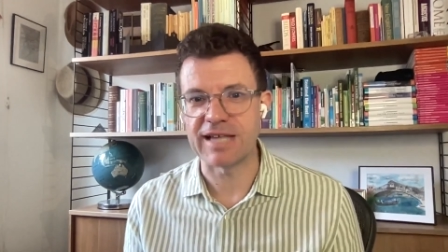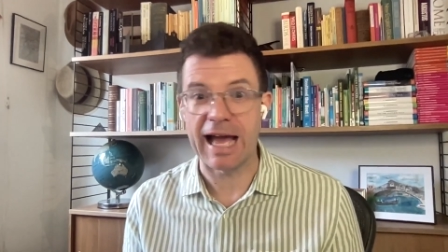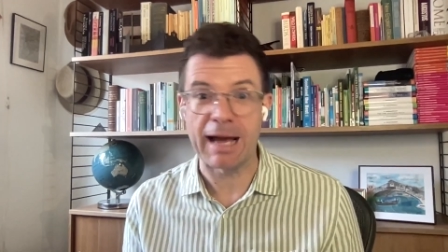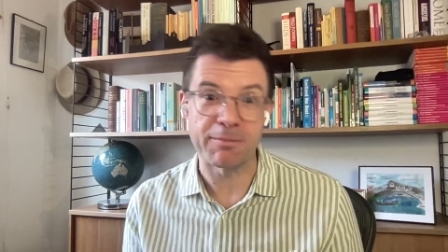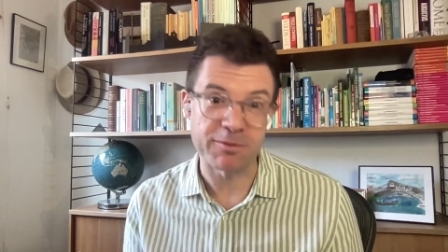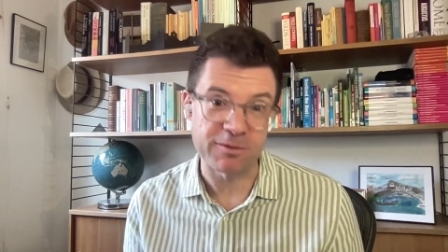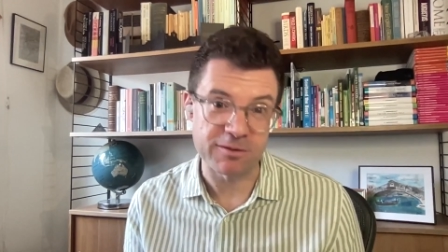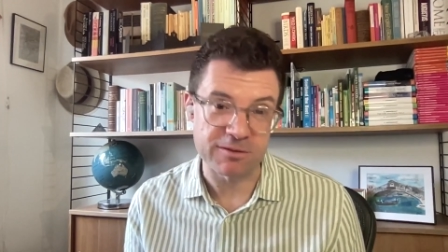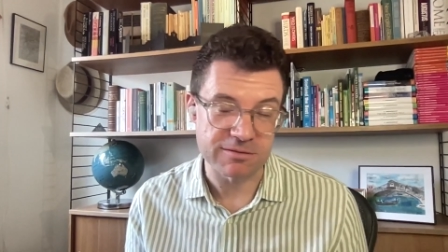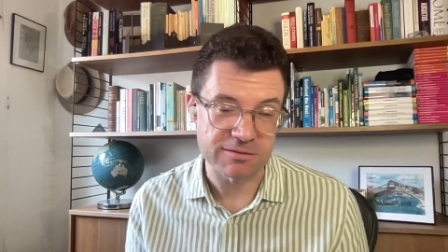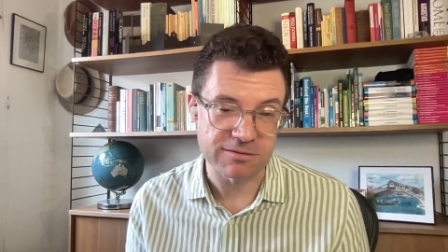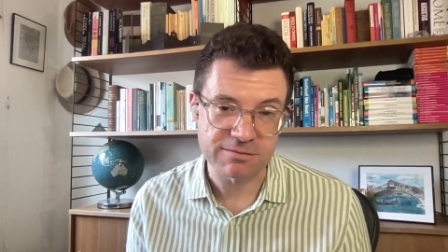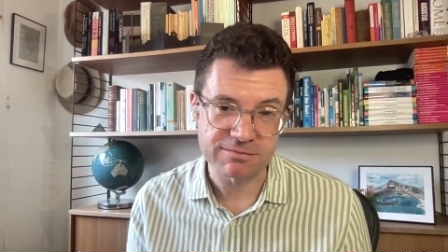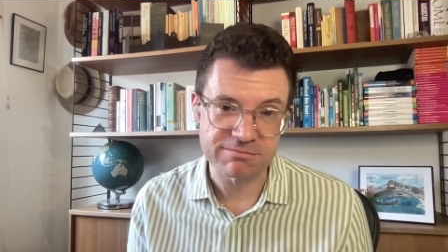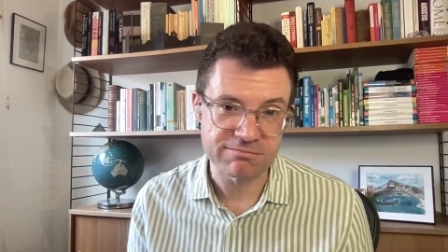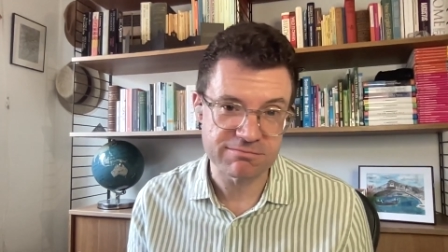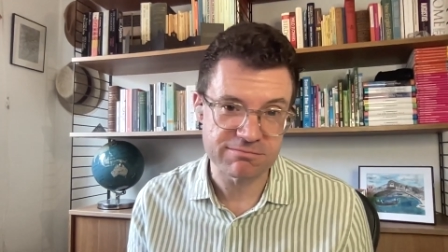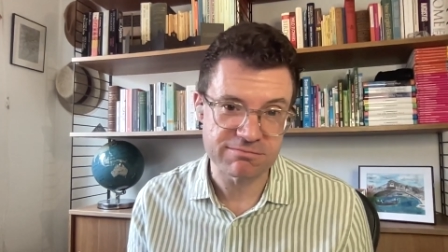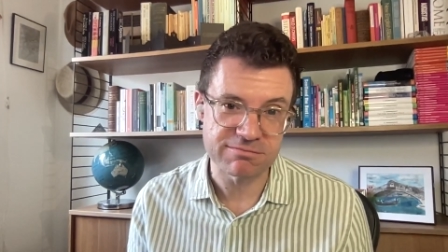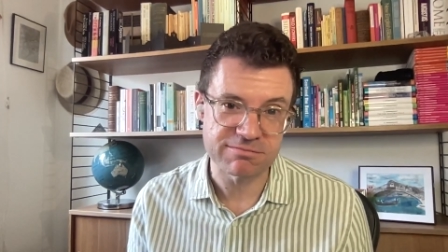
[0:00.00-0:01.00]
Apple
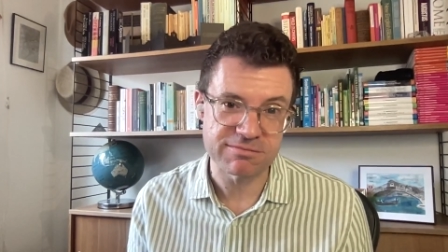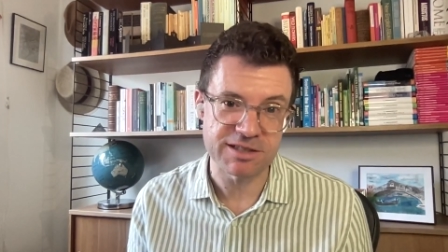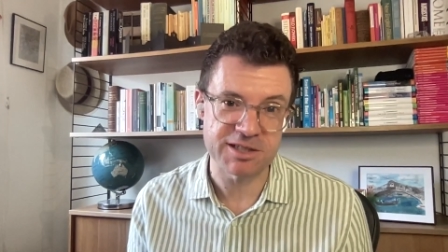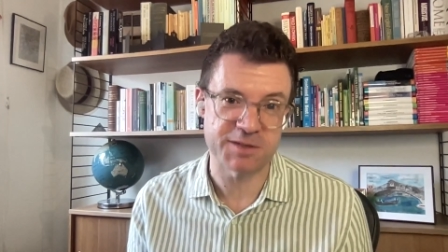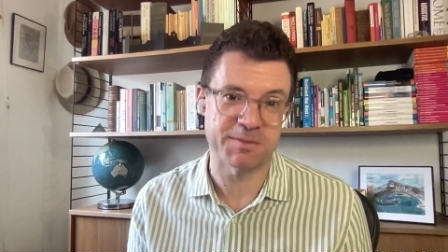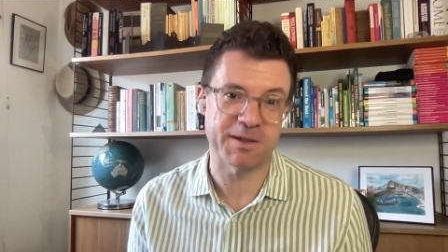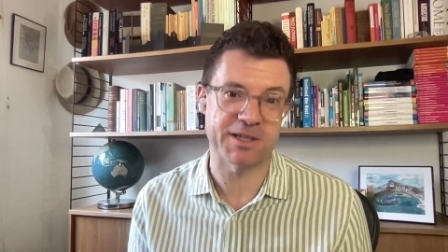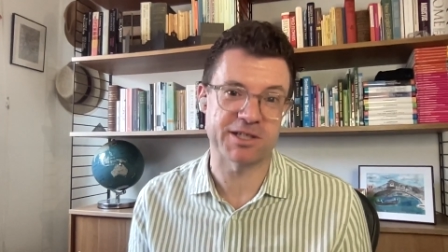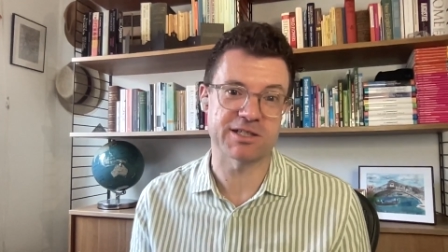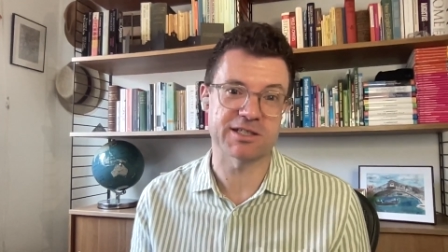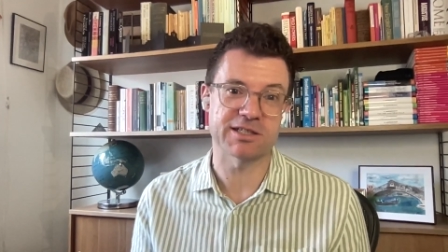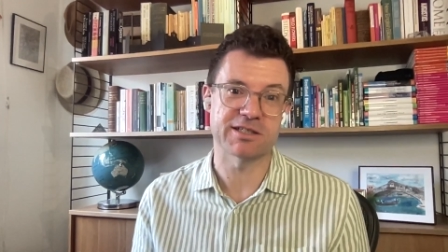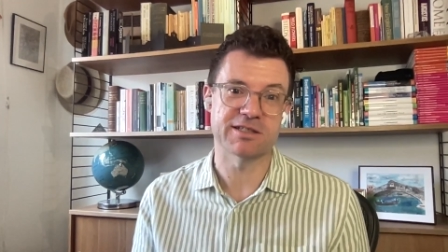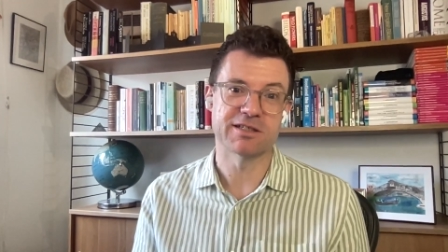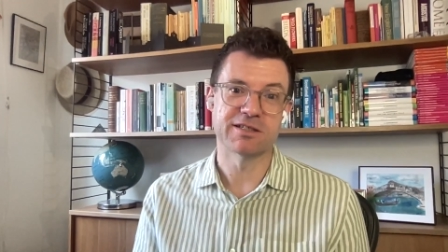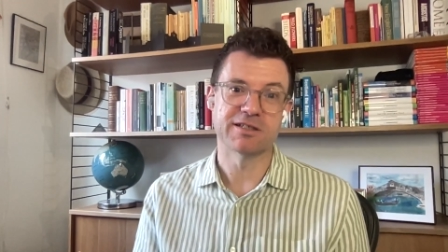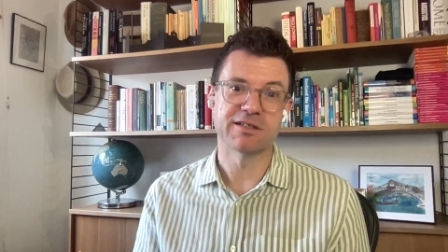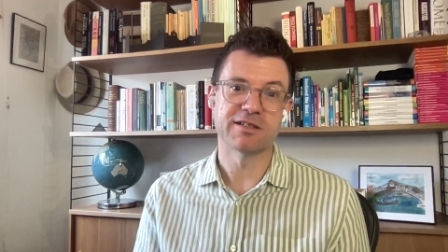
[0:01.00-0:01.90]
especially?